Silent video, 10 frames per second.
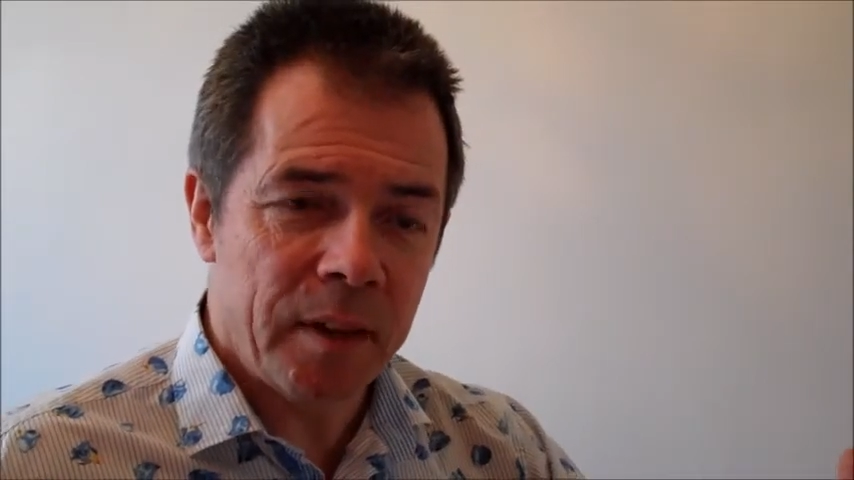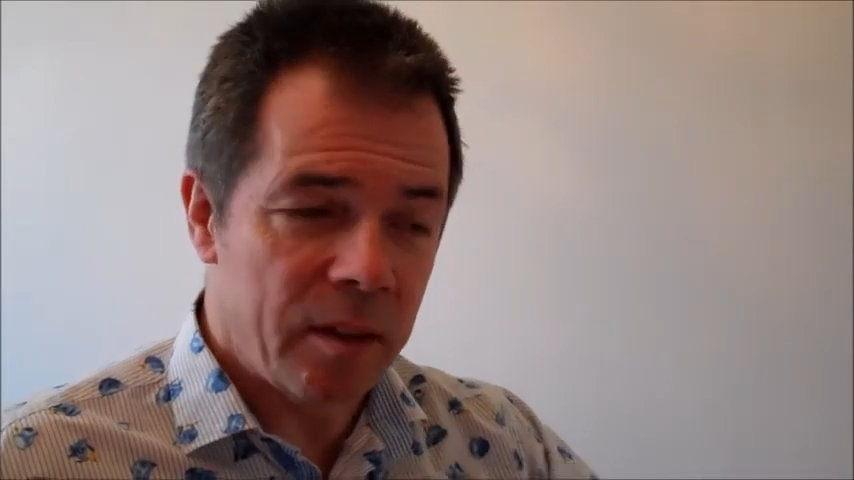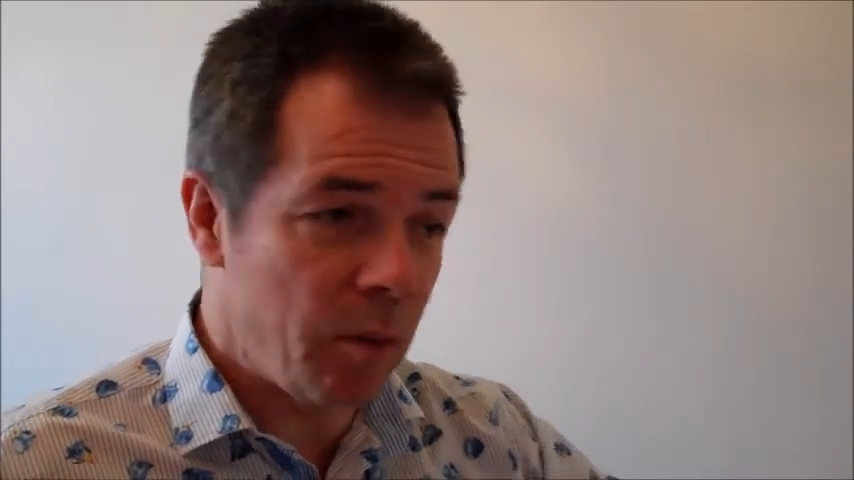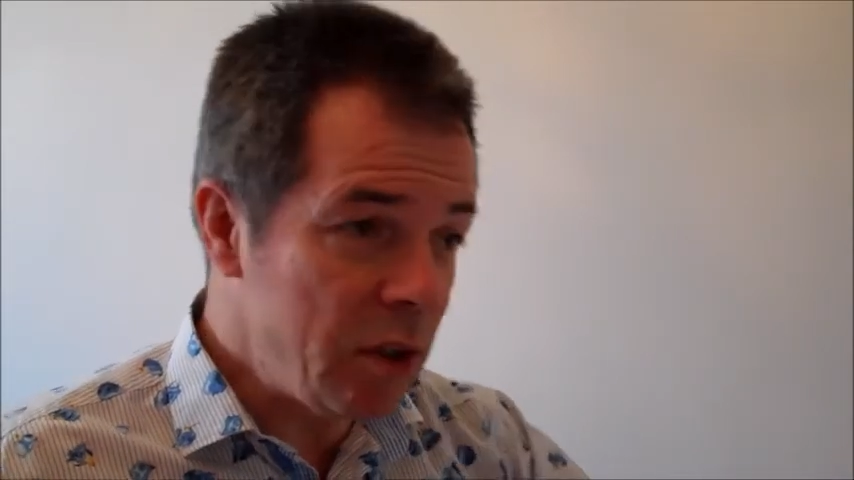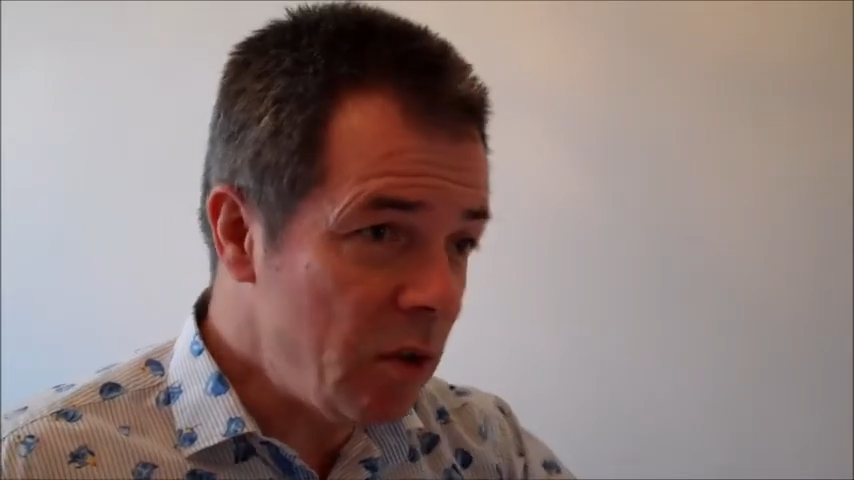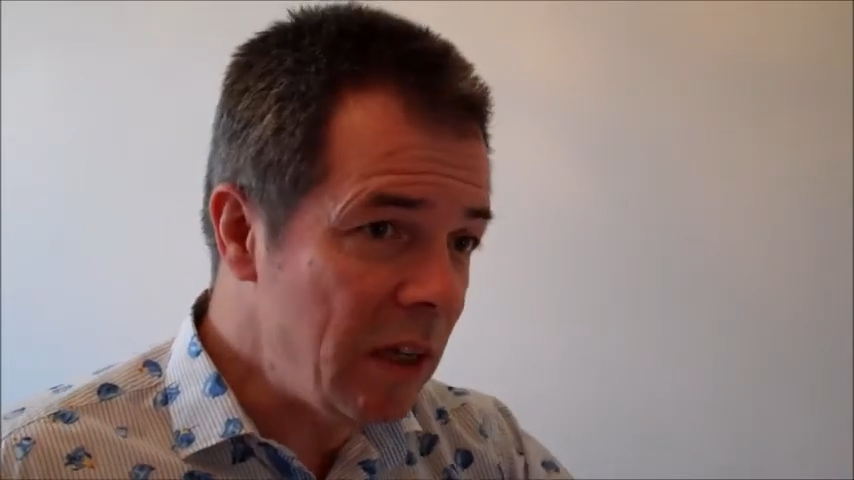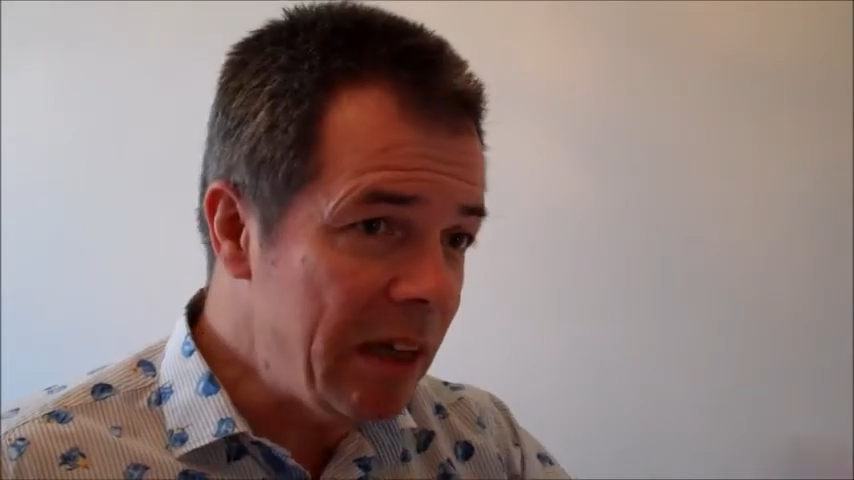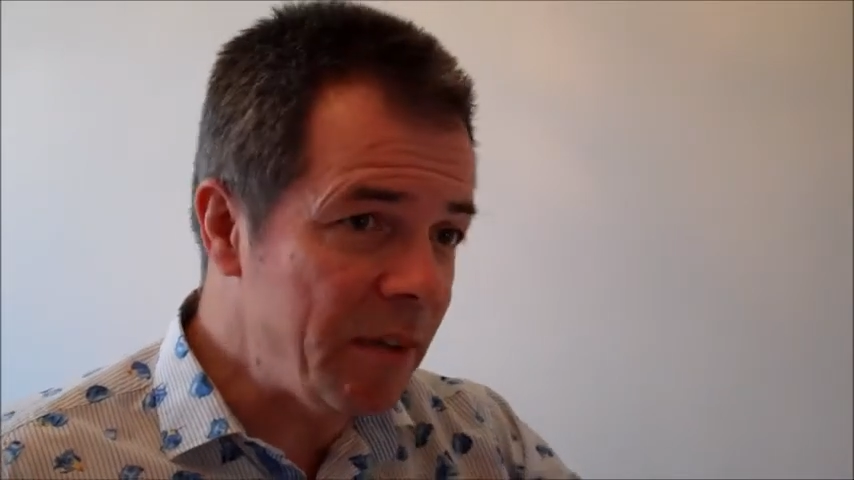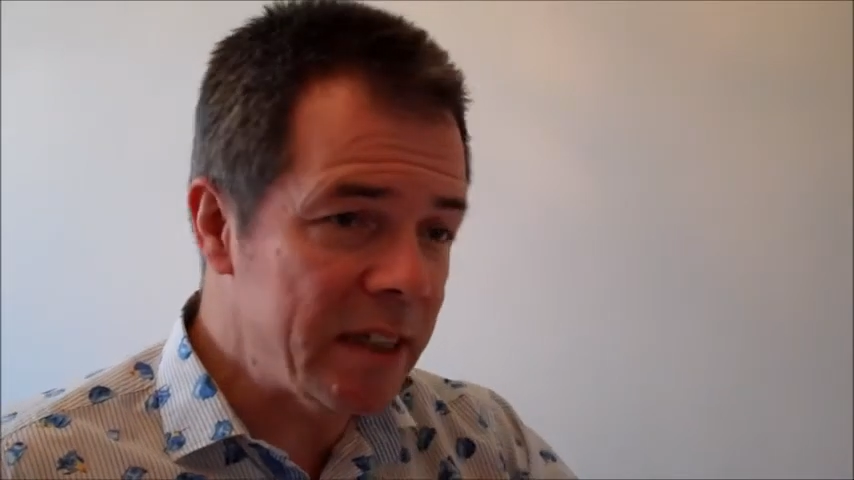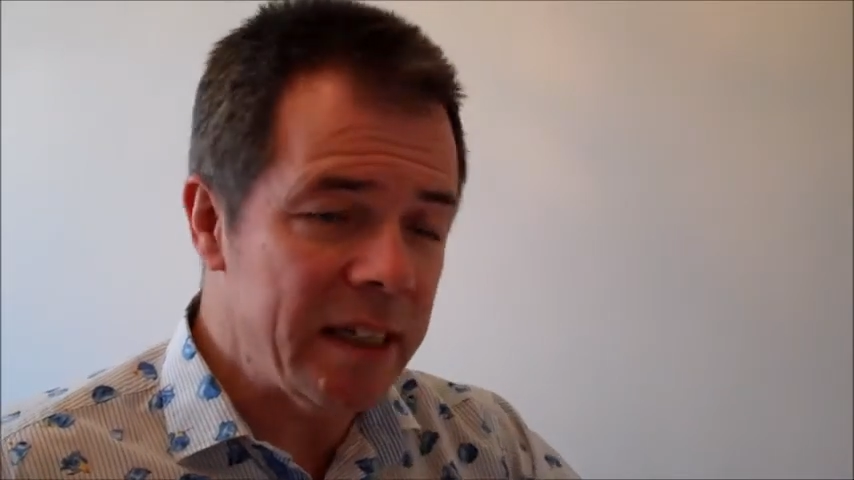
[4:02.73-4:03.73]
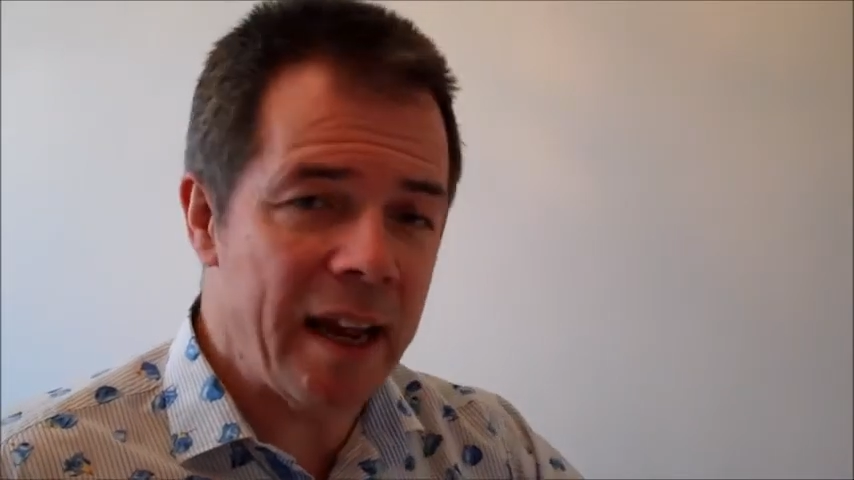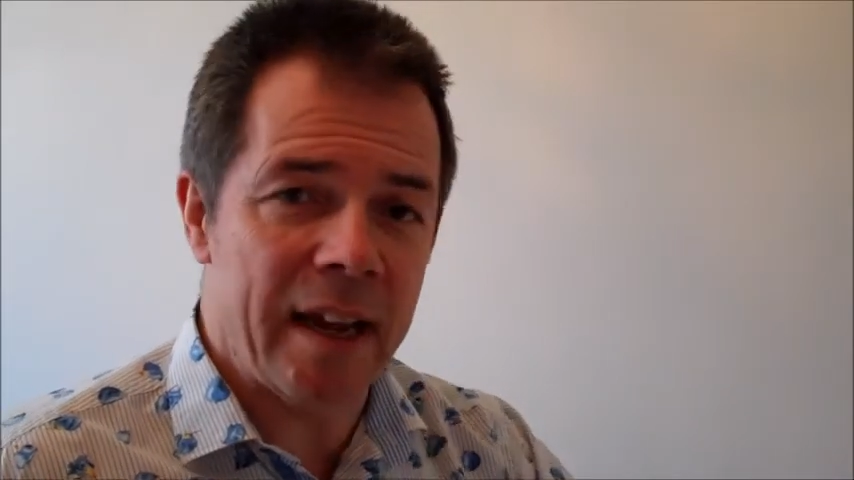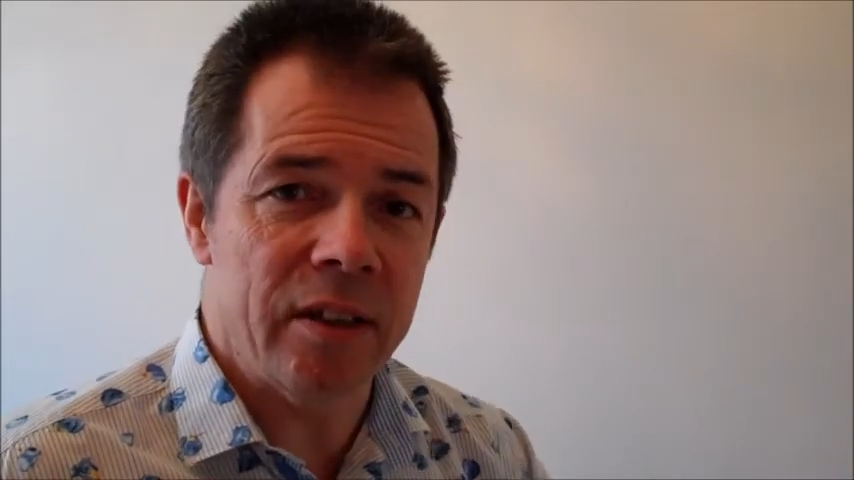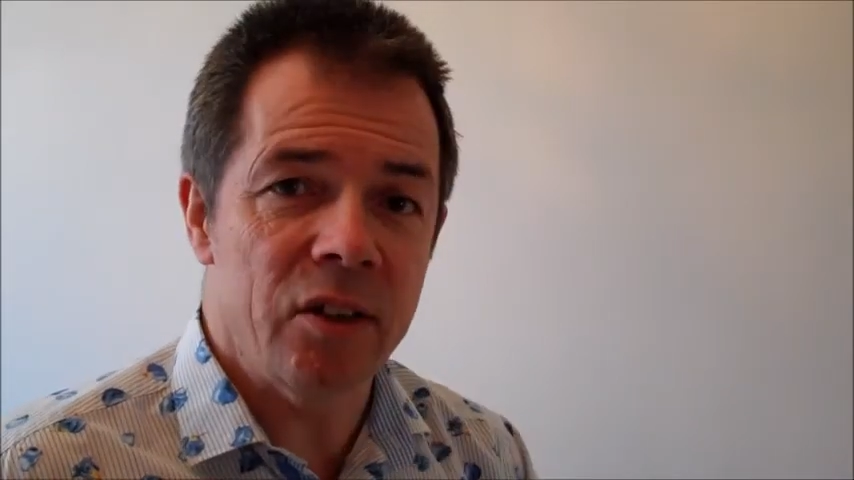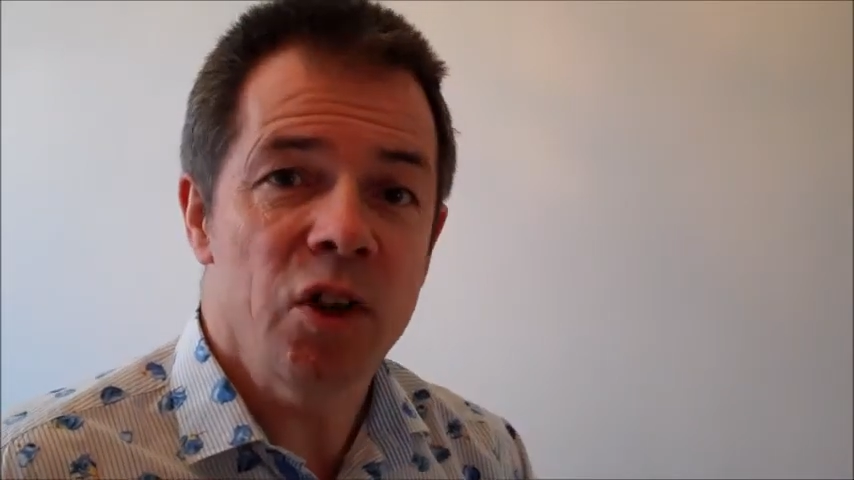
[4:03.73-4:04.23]
that when you leave it
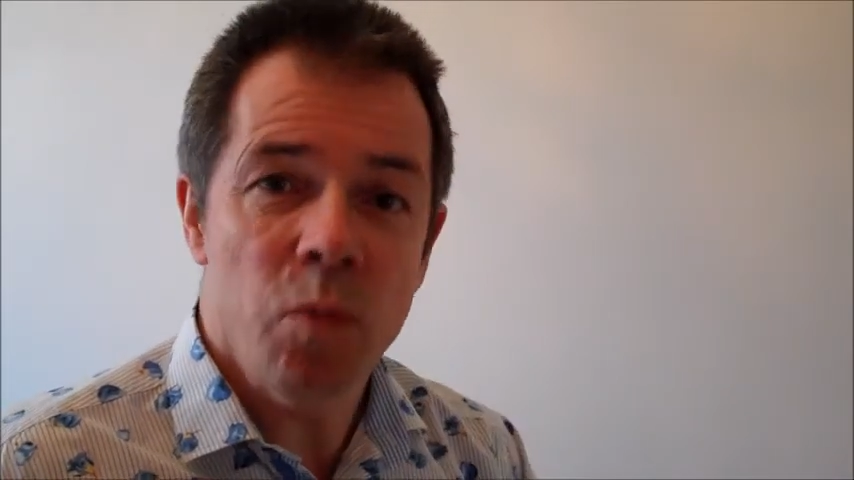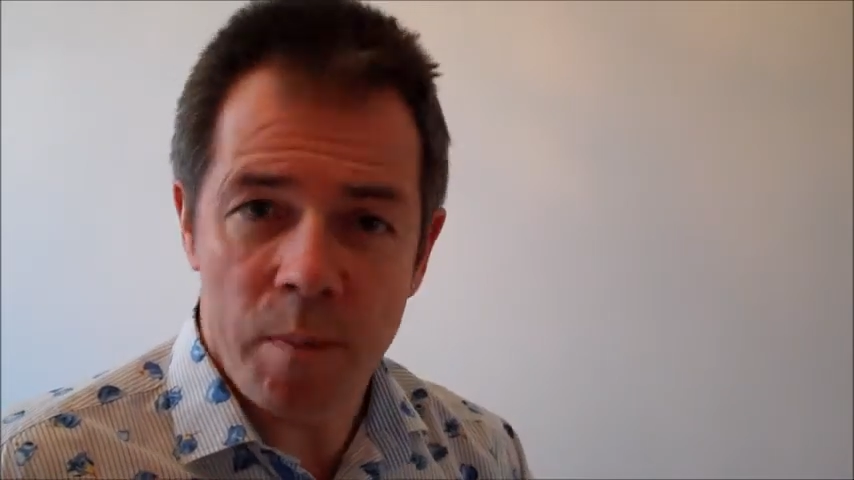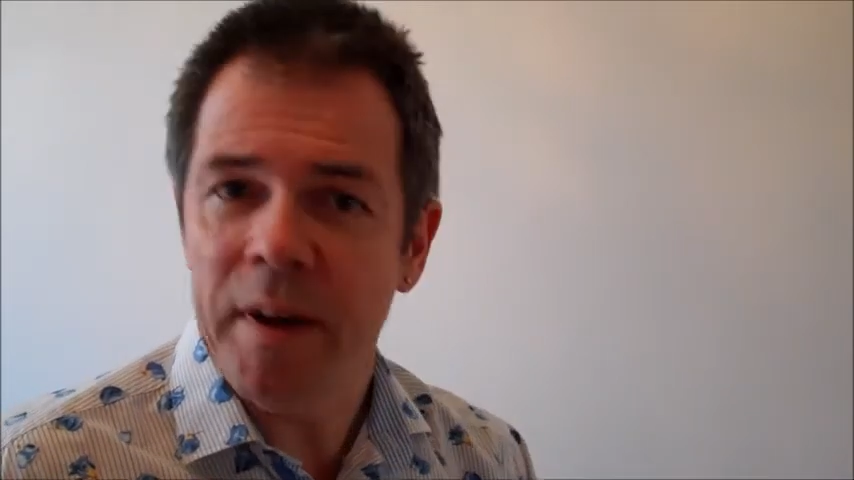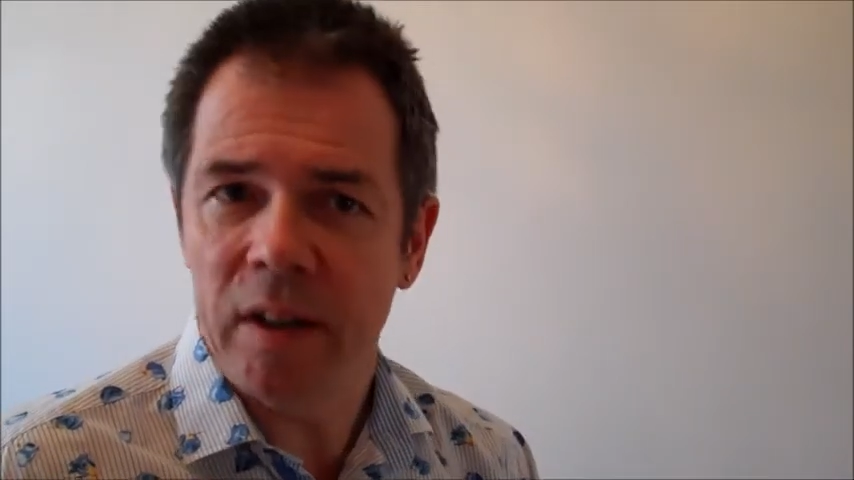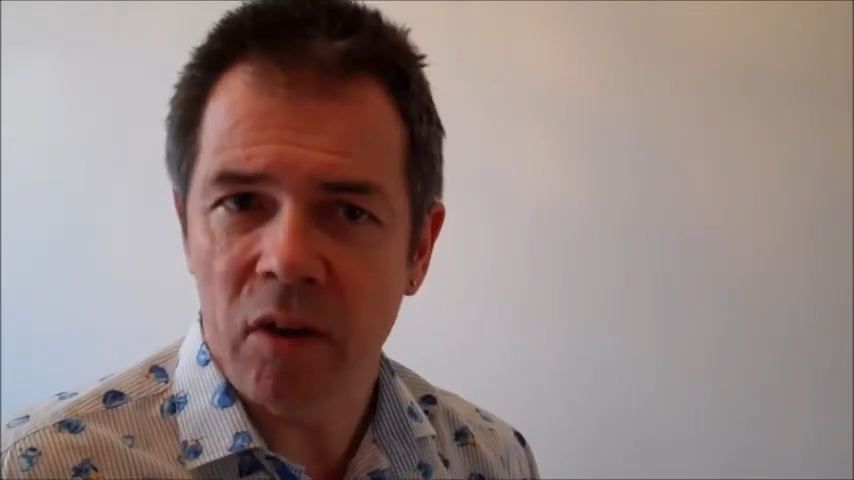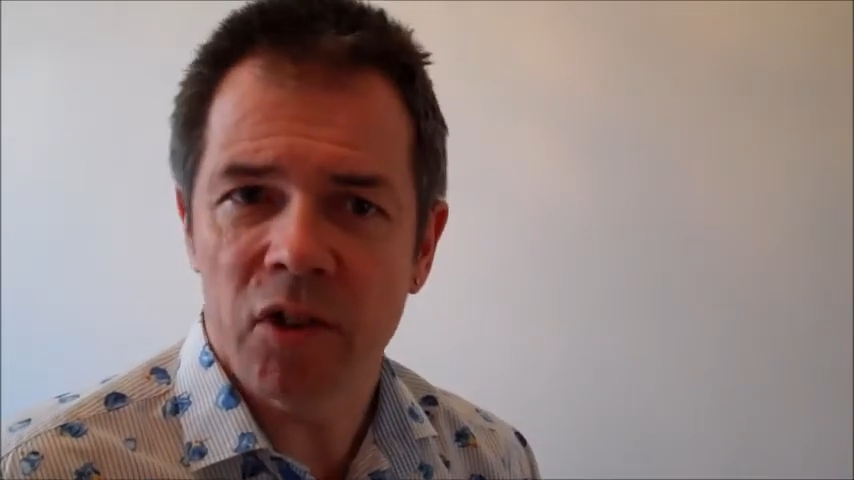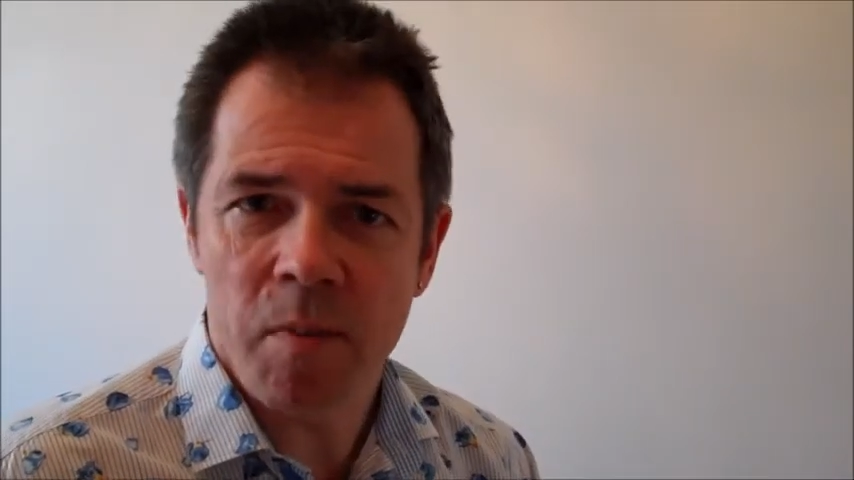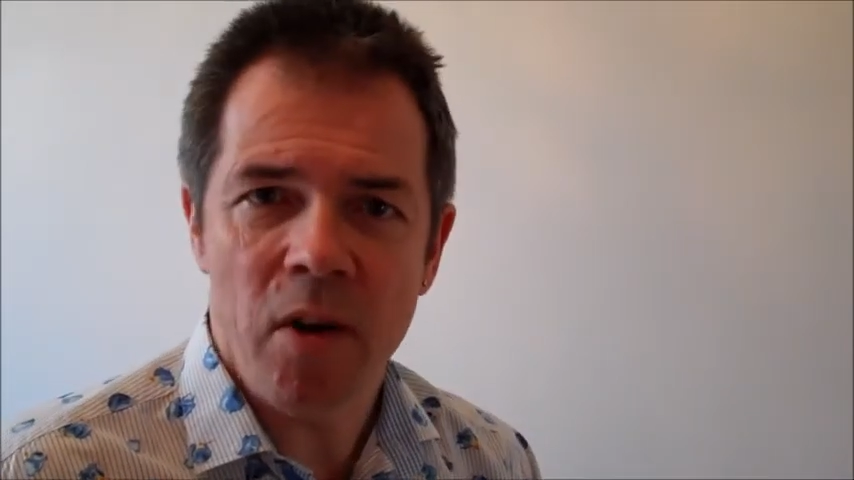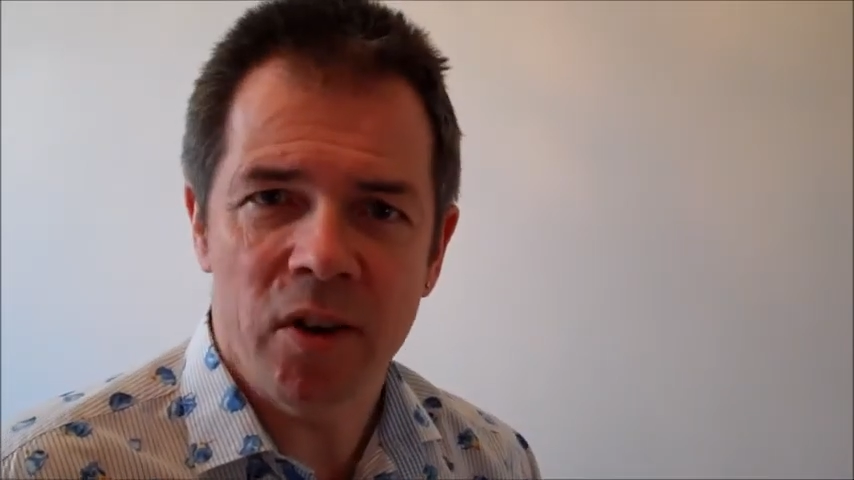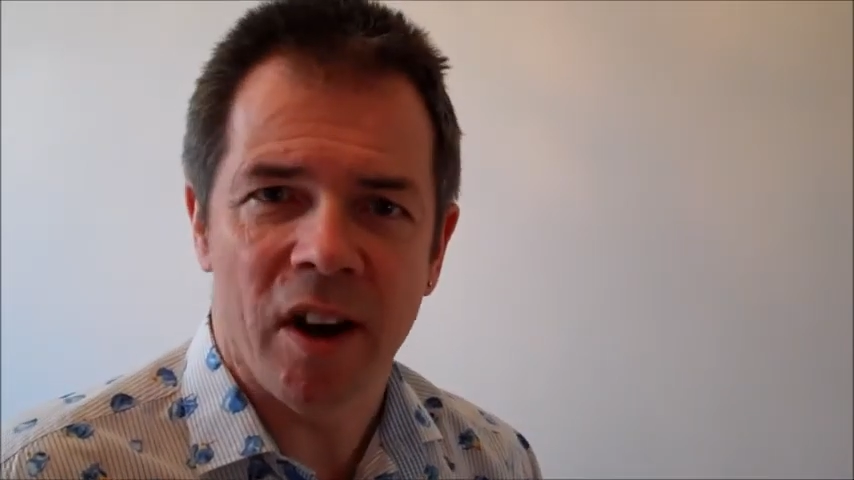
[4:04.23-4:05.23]
today, you will be a non-smoker.